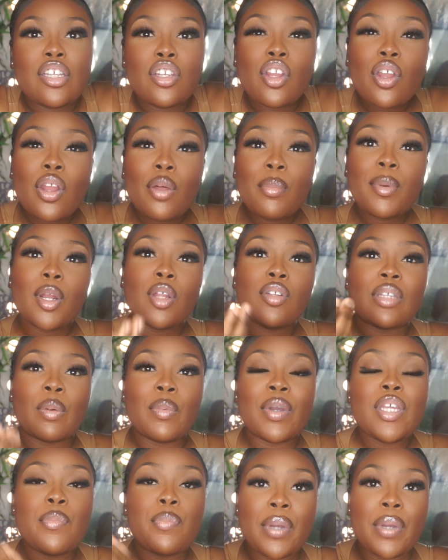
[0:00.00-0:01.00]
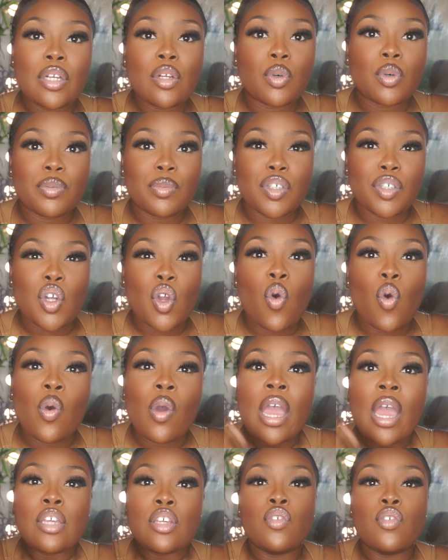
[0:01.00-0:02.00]
You know them clothes that when you put in the washing machine,
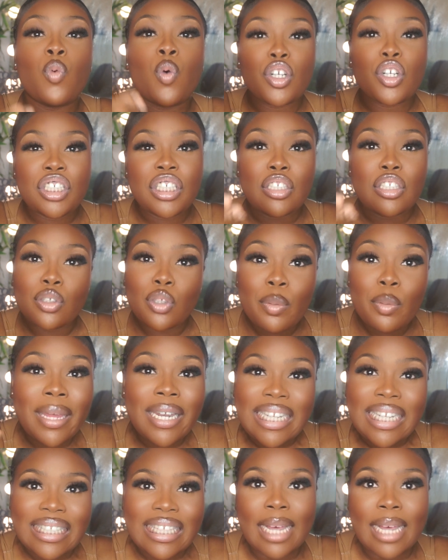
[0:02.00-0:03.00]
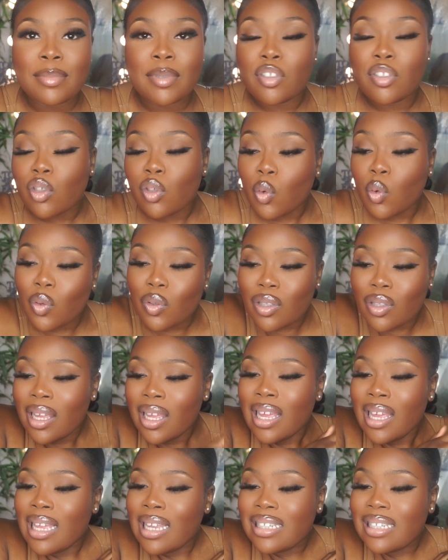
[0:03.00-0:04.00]
oh, you wash it too many times, it just looks
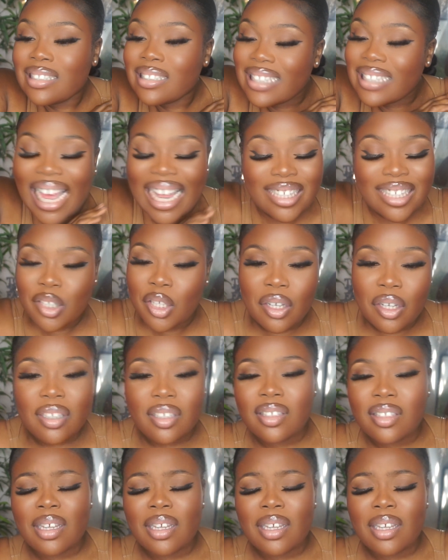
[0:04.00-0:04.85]
tattered.